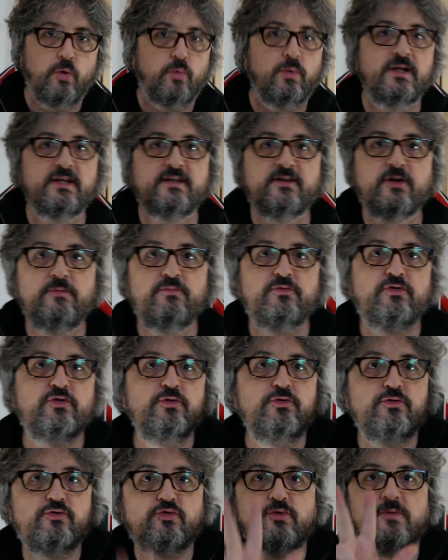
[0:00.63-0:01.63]
Welcome
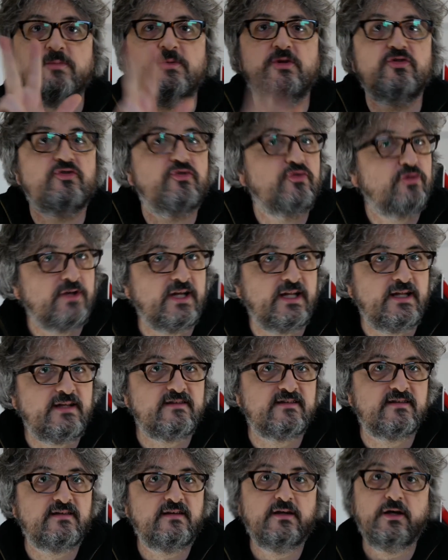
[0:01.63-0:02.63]
to 3 Minutes to Get
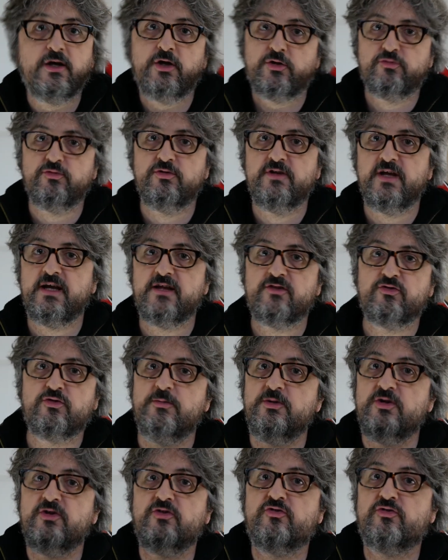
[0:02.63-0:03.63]
It. Today,
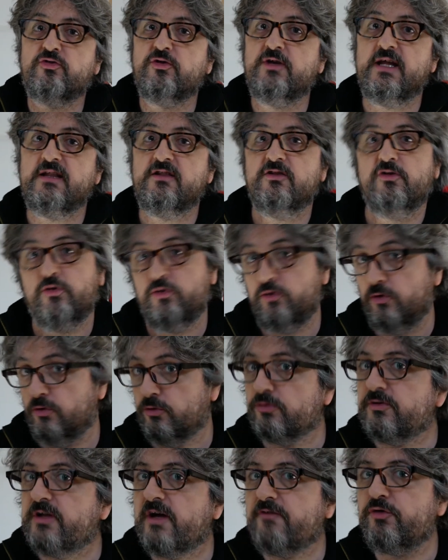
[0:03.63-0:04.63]
3 minutes to get the
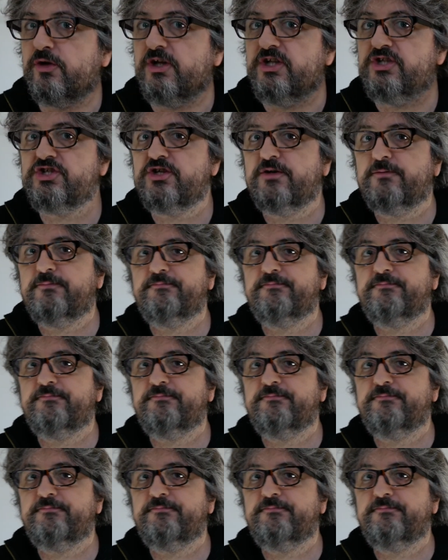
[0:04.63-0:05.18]
load average.